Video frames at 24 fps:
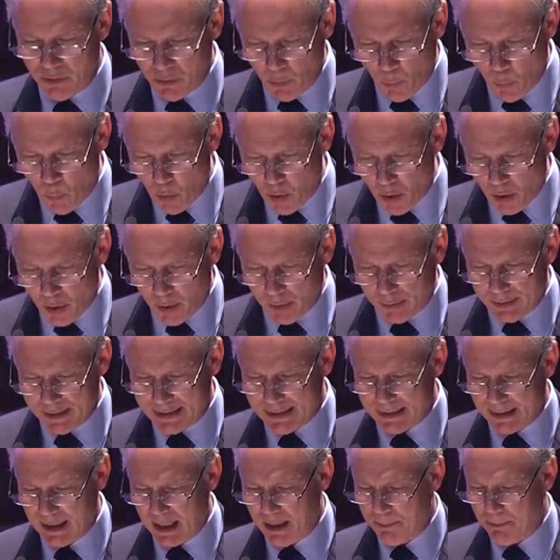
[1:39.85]
the world
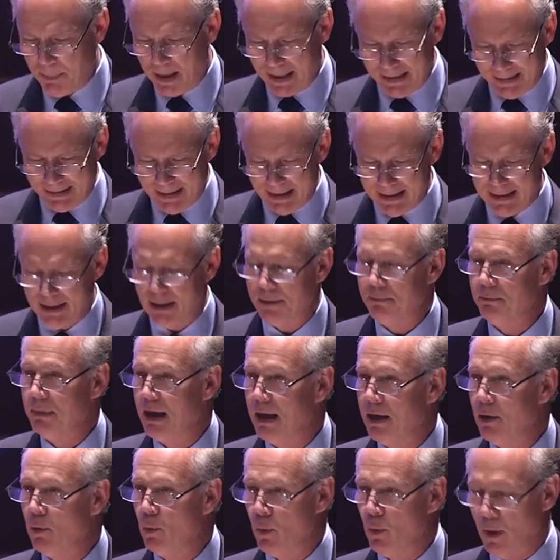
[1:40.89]
is led by decent
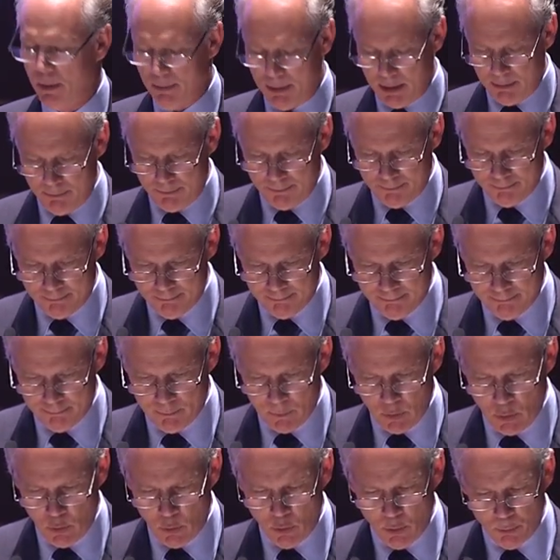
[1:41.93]
men and women
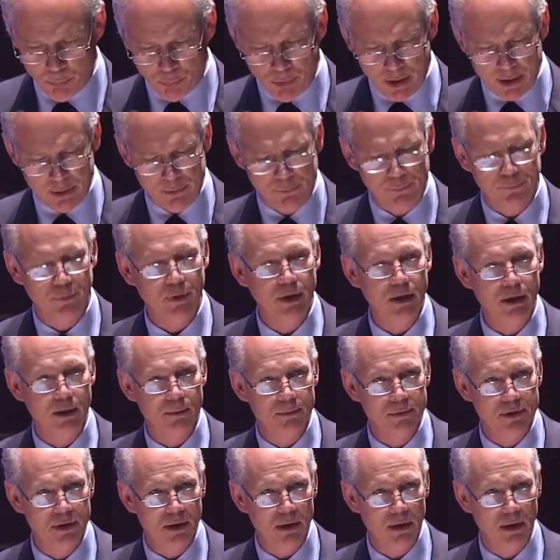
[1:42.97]
who embrace
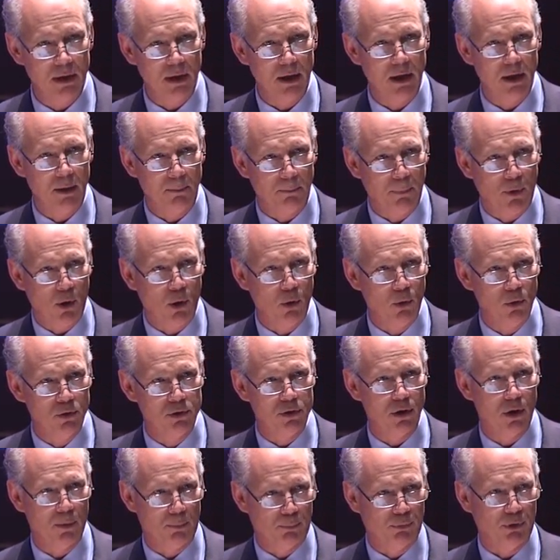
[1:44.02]
freedoms and
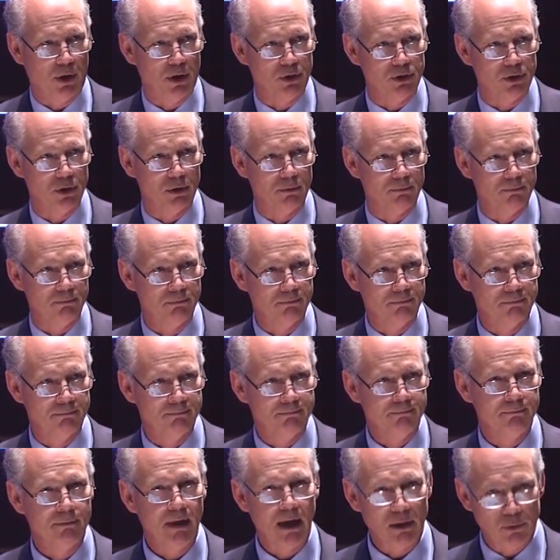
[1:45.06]
oppose oppression.
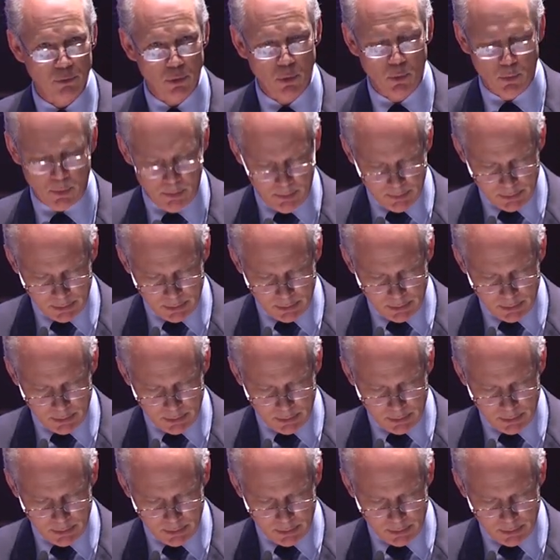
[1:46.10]
That's what we